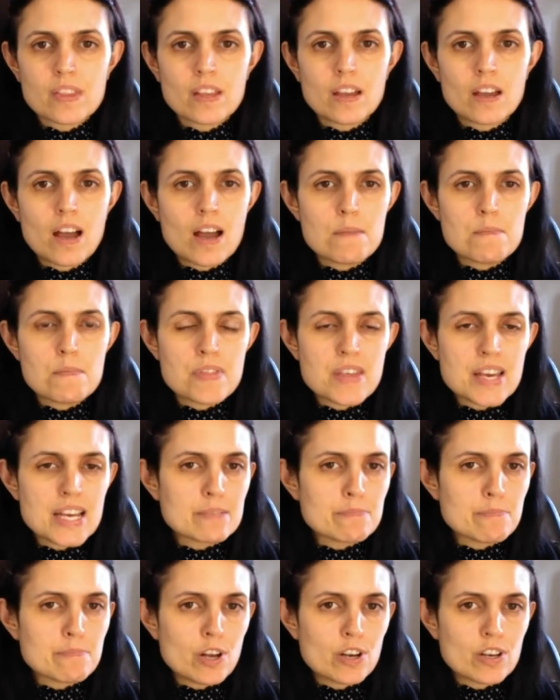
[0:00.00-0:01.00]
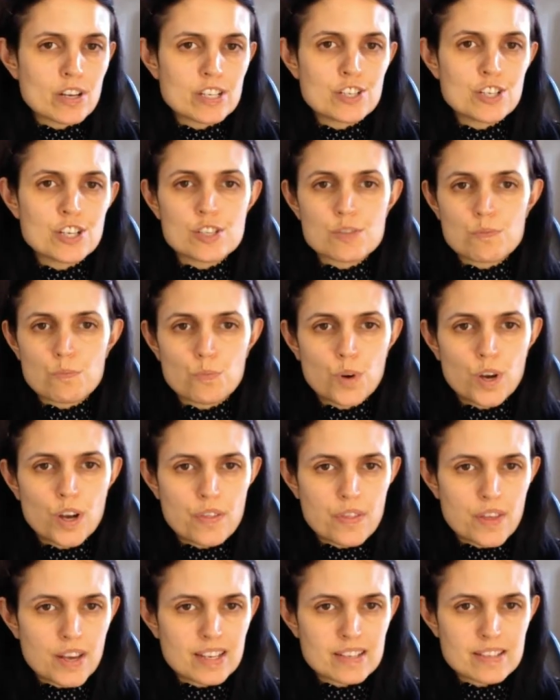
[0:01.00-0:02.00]
These blockages were
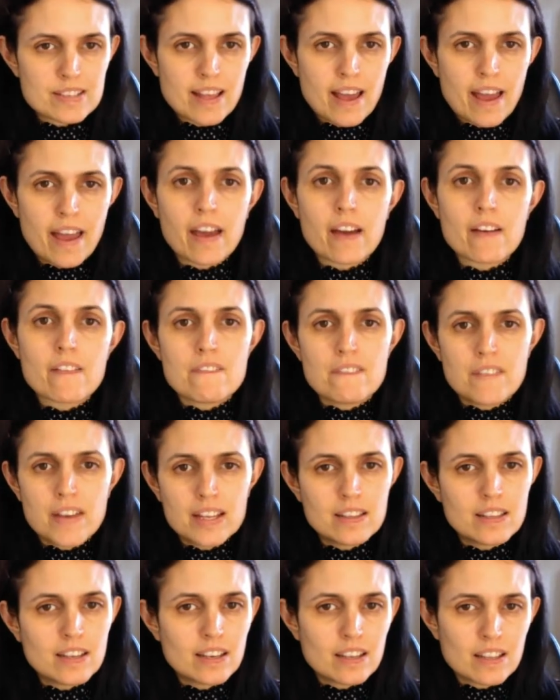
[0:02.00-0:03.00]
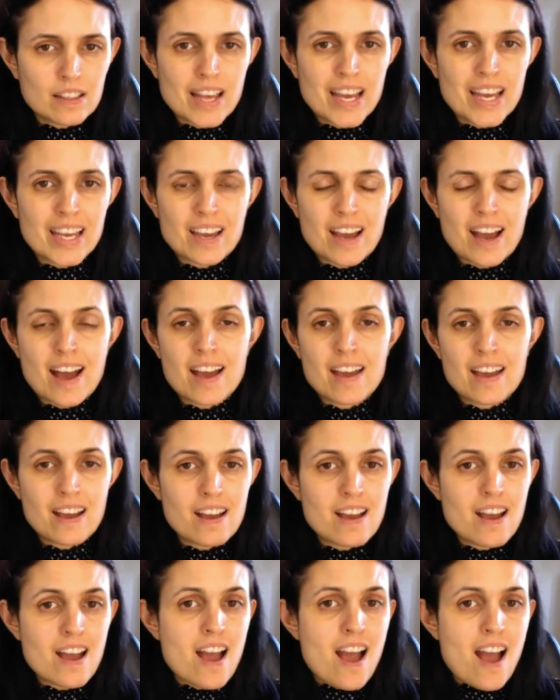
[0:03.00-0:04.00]
things like feeling like I
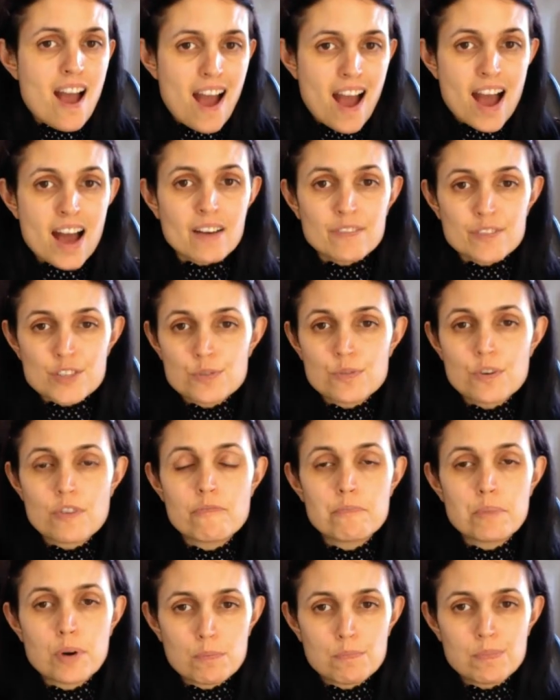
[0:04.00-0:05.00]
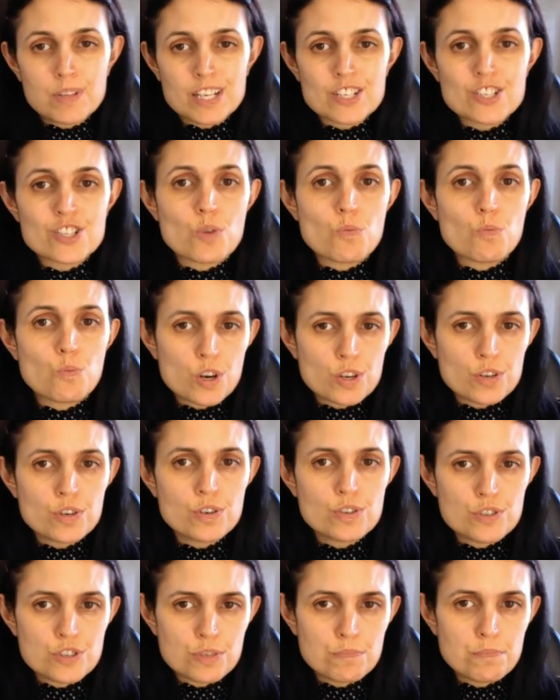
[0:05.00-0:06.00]
have to have published
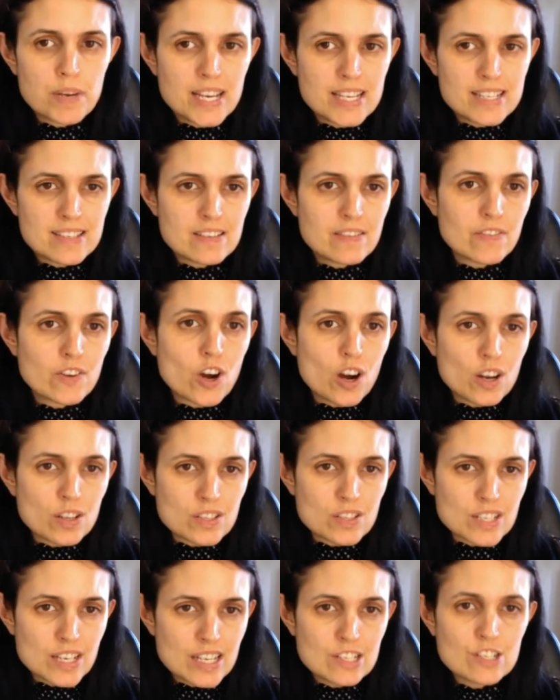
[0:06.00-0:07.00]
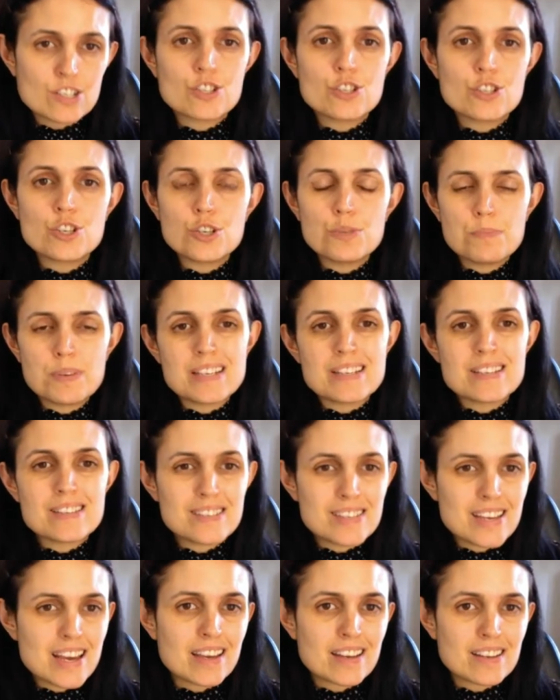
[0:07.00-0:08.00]
100 pieces of content to be
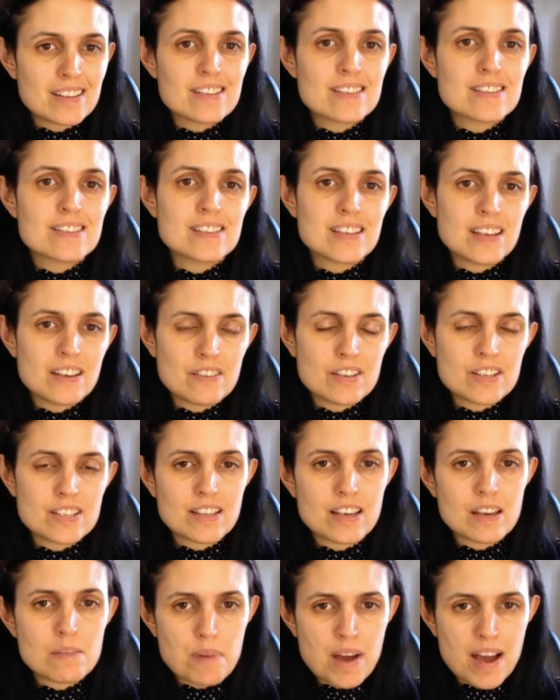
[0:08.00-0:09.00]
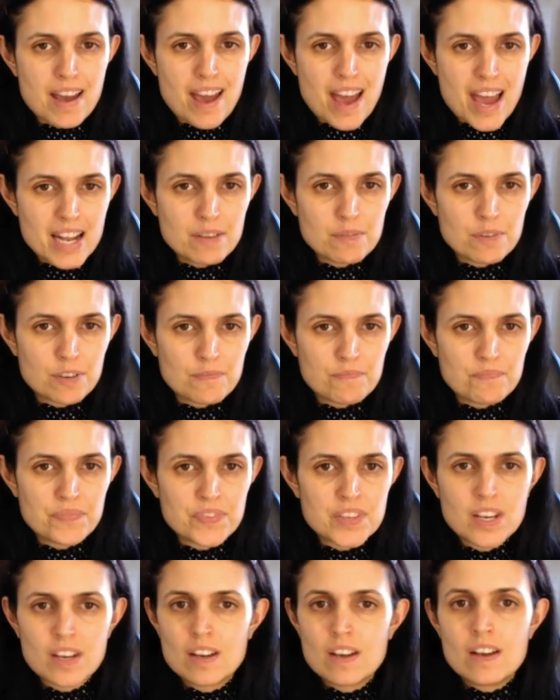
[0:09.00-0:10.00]
taken seriously by anyone.
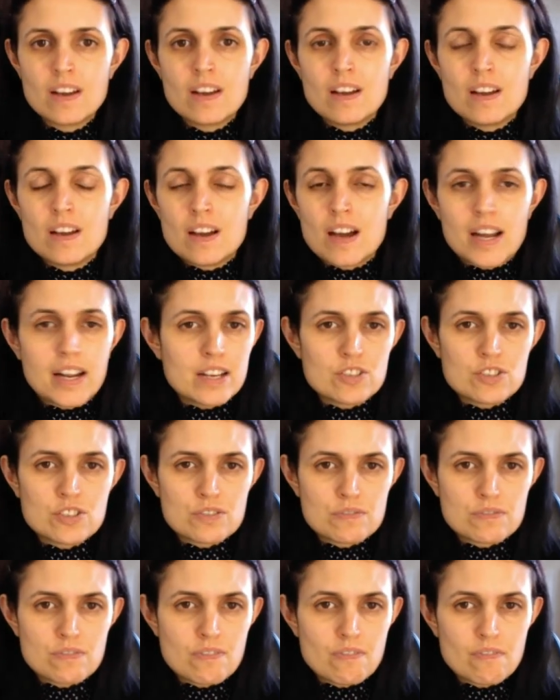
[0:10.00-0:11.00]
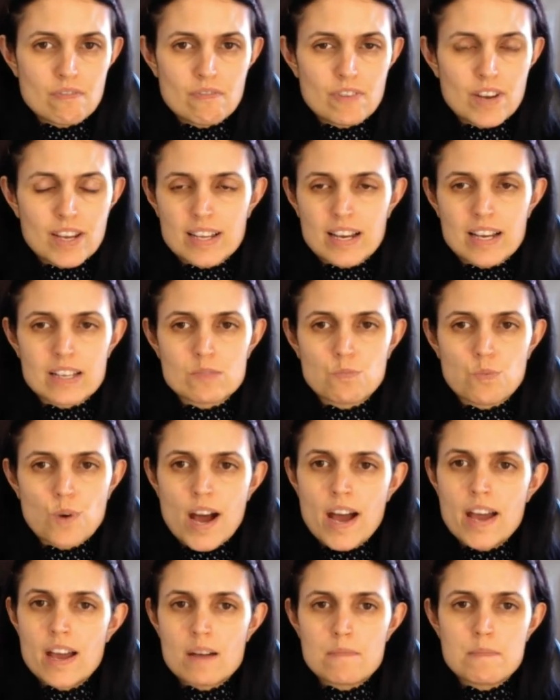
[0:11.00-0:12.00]
And I just realized,
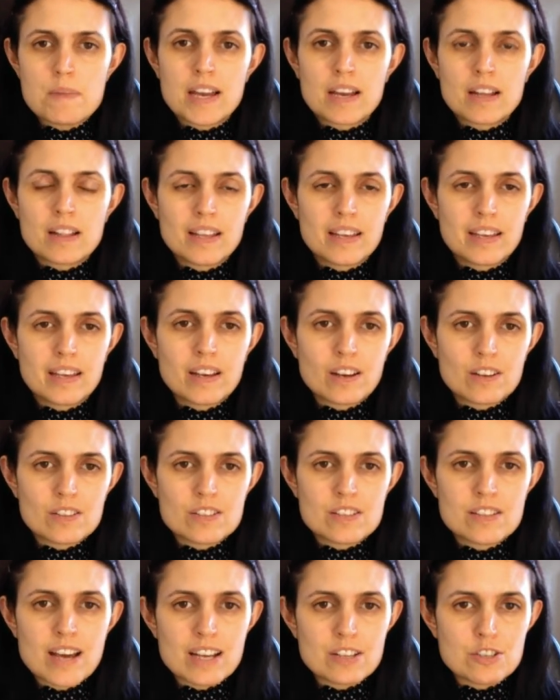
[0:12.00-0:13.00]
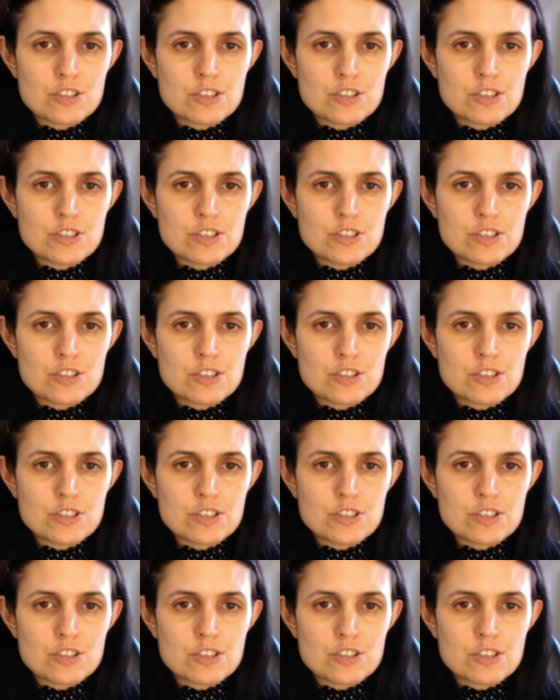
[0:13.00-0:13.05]
why am I clinging on to that?